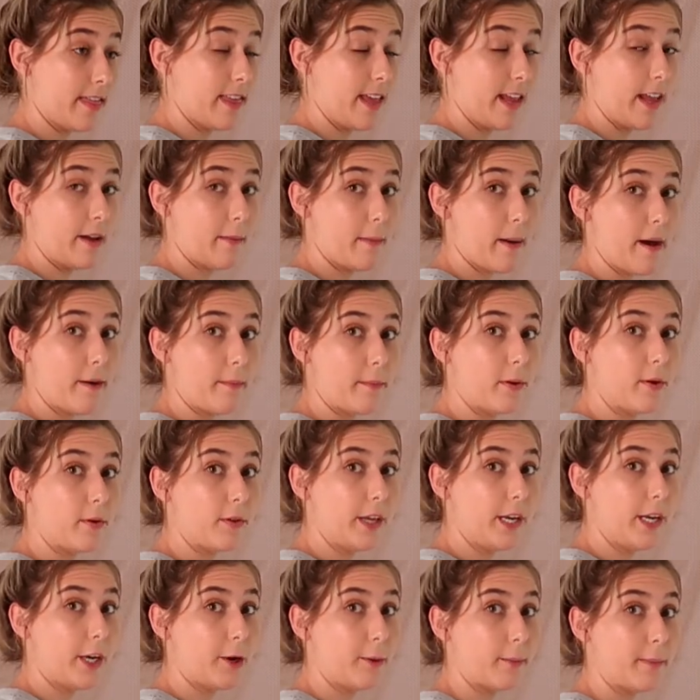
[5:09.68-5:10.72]
think about
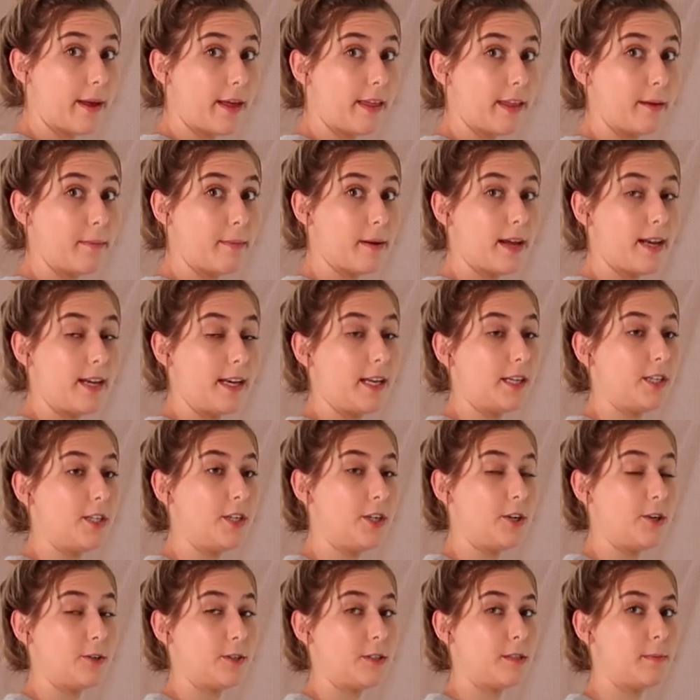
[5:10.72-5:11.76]
pulling your belly button into
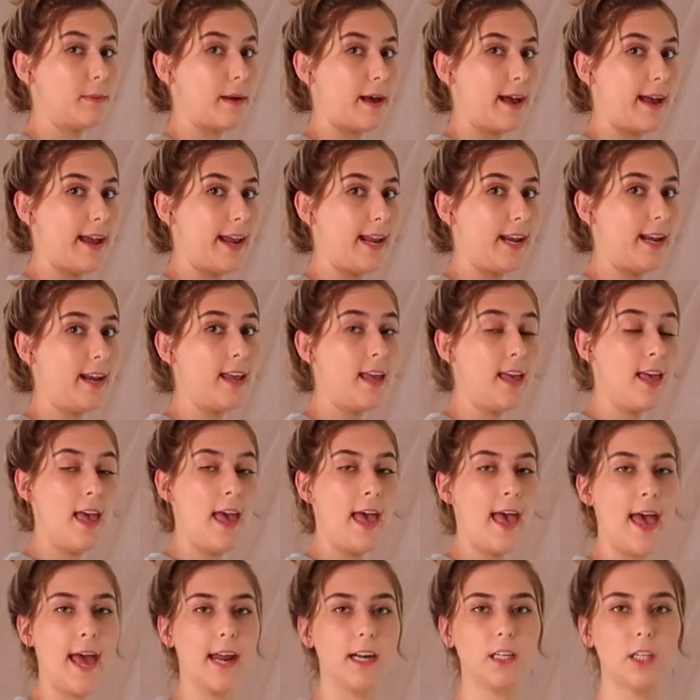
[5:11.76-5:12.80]
your spine
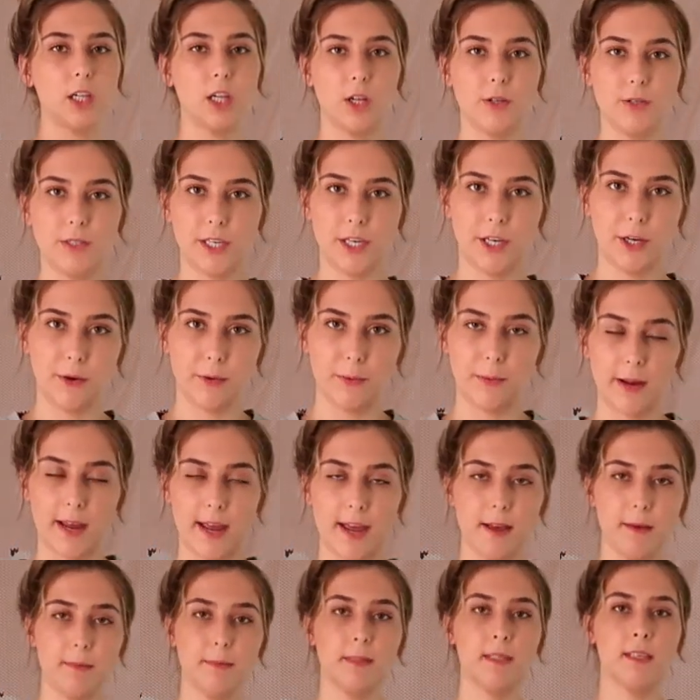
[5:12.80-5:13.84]
and closing your
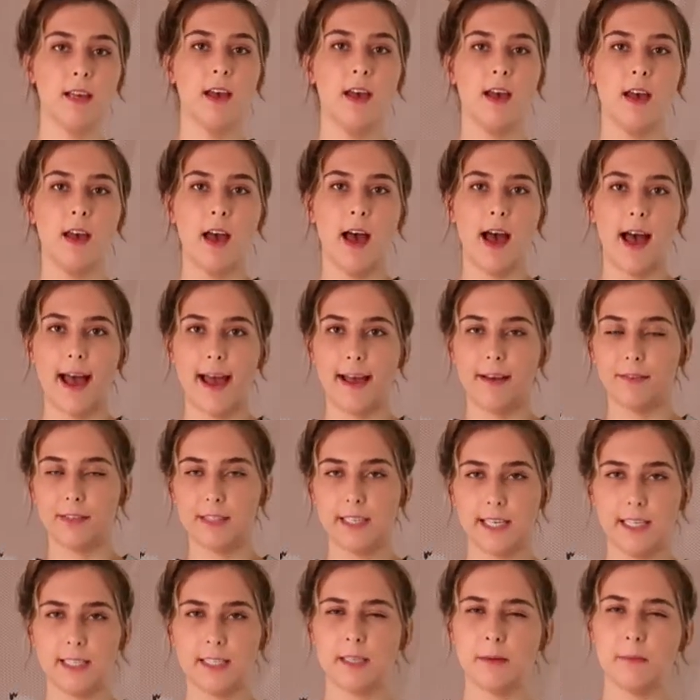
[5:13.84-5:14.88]
ribs. I've
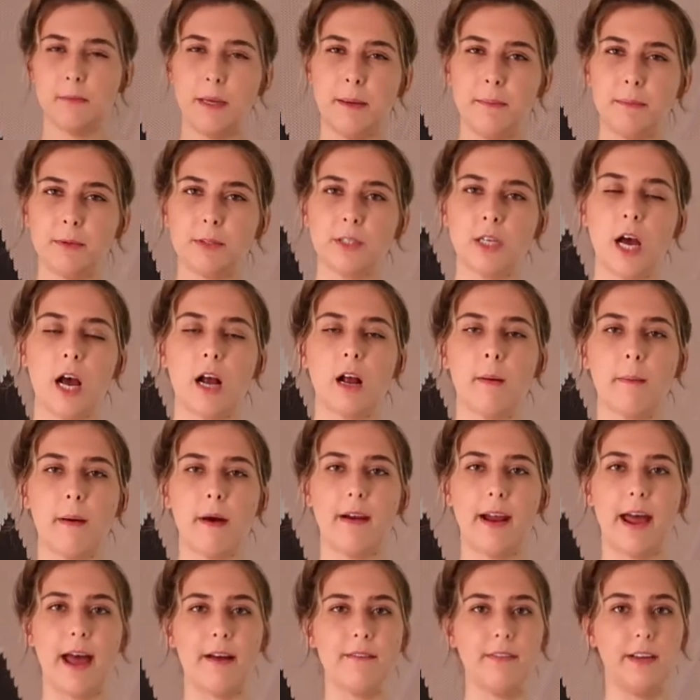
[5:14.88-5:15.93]
seen some people talk
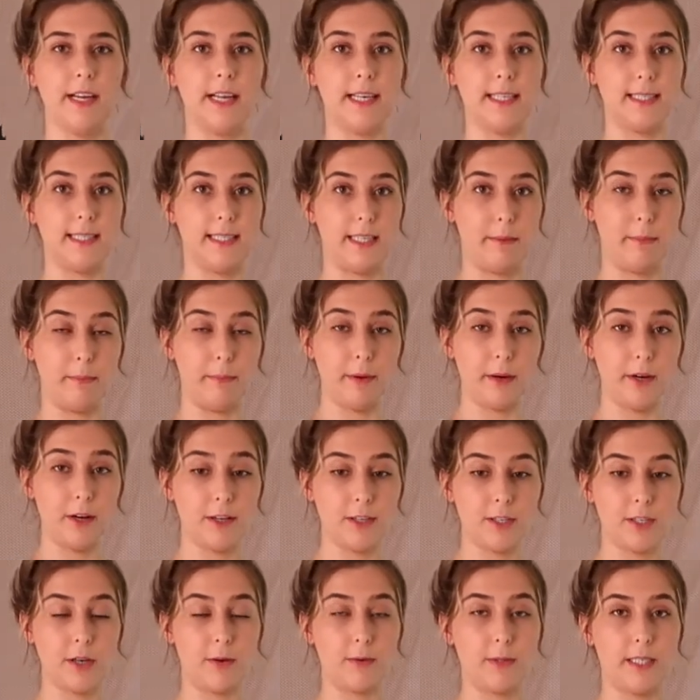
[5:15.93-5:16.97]
about having a zipper,
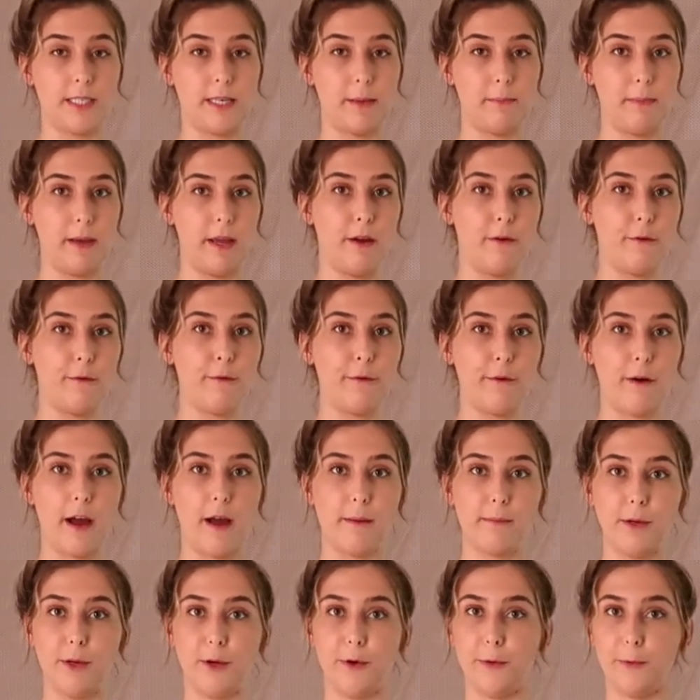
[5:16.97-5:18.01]
so zipping
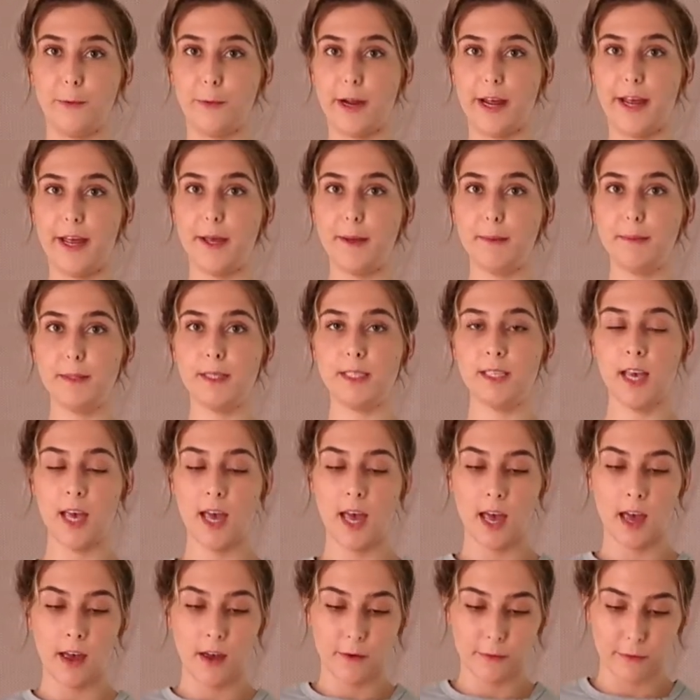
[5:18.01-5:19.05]
from your ribs,
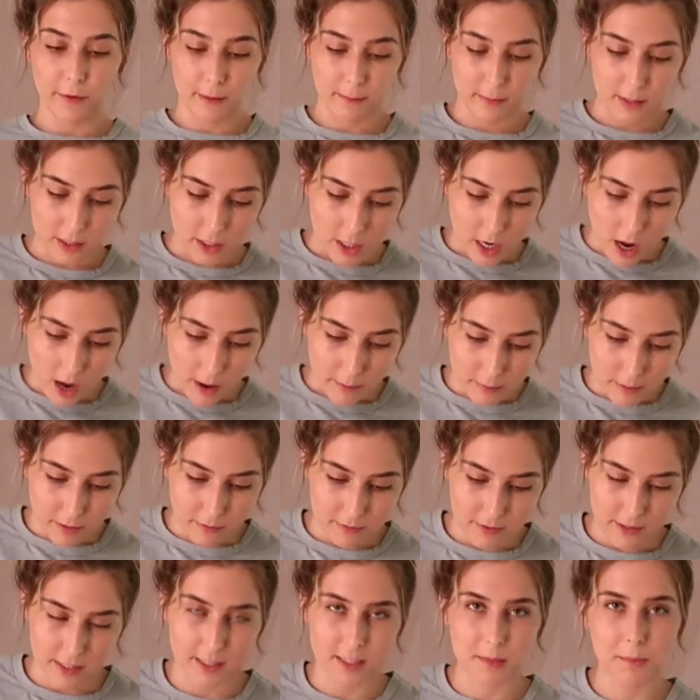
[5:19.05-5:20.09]
from the top
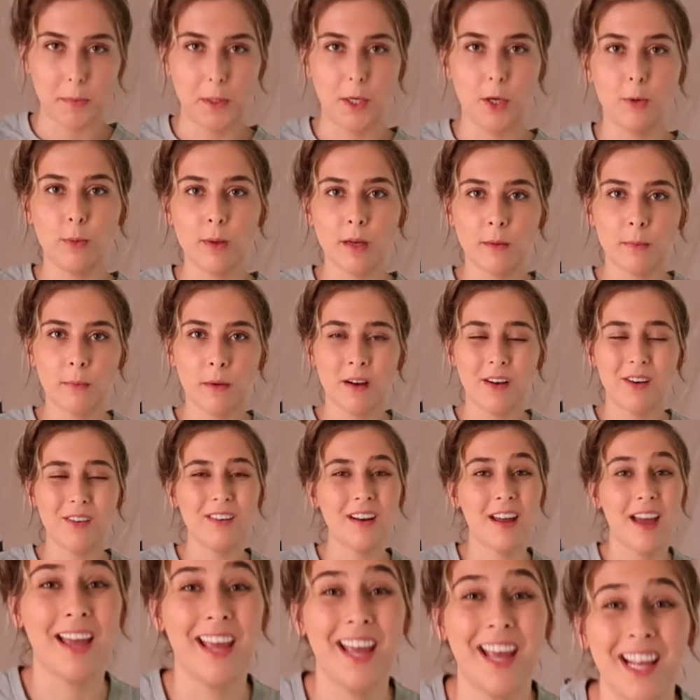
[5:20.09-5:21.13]
of this pubic bone.
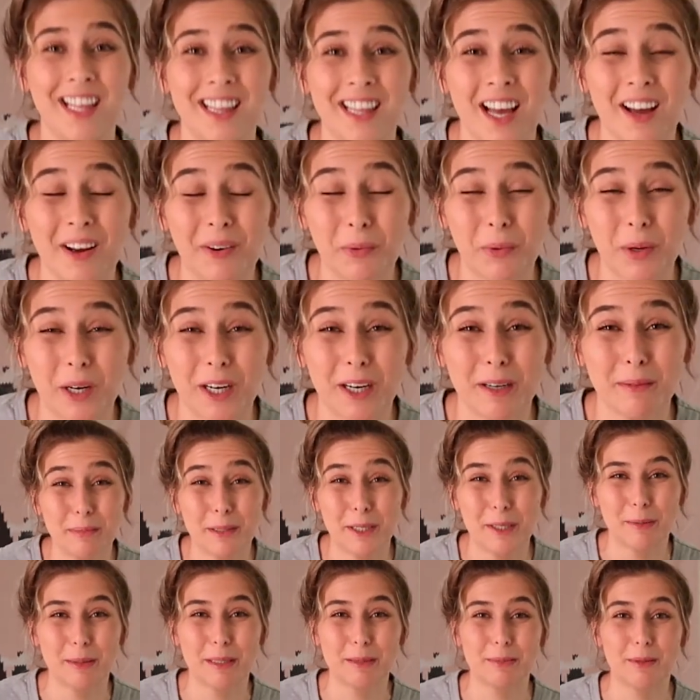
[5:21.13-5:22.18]
I hate that word,
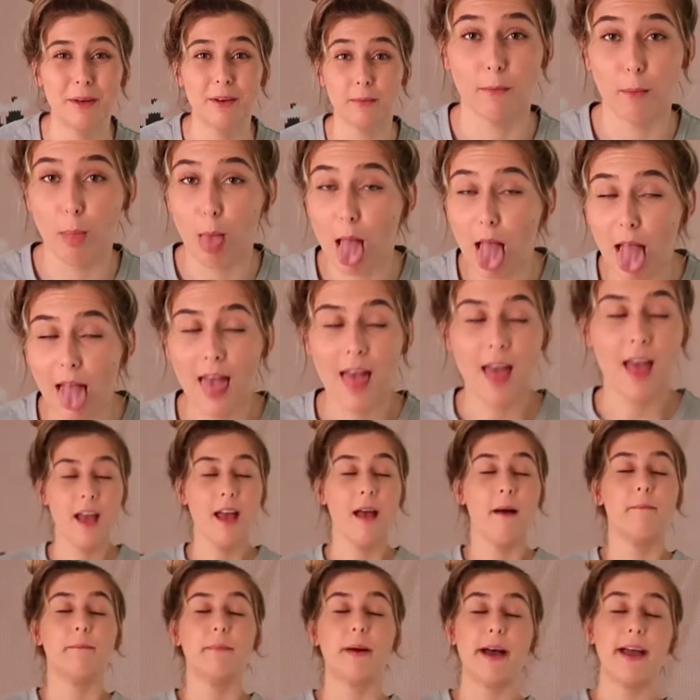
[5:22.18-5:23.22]
pubic bone,
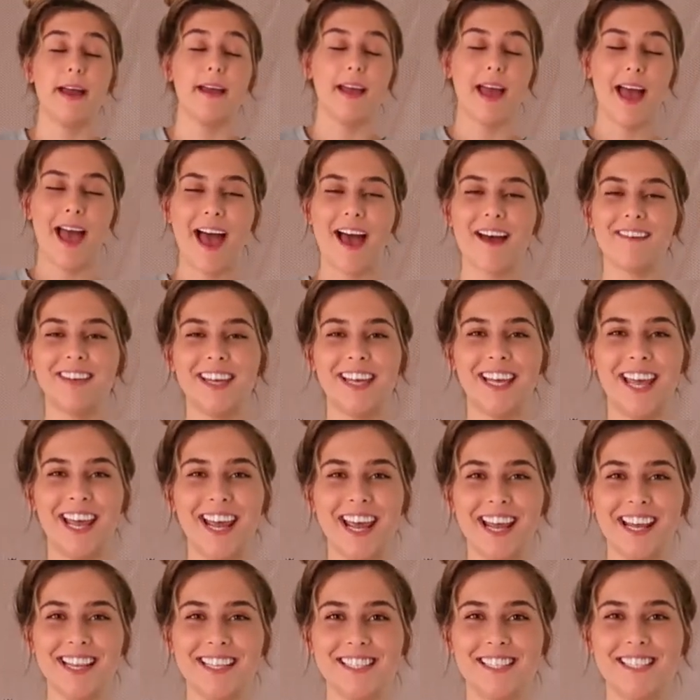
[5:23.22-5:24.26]
but having
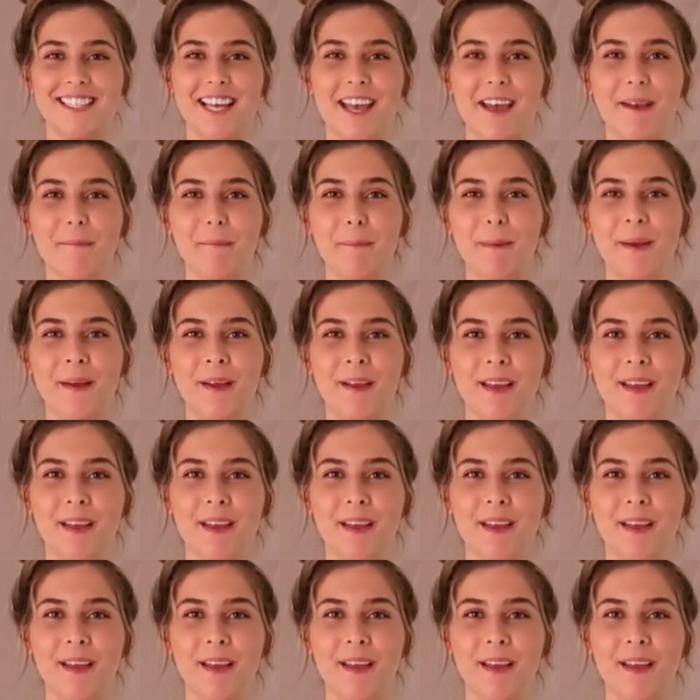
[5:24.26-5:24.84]
it zip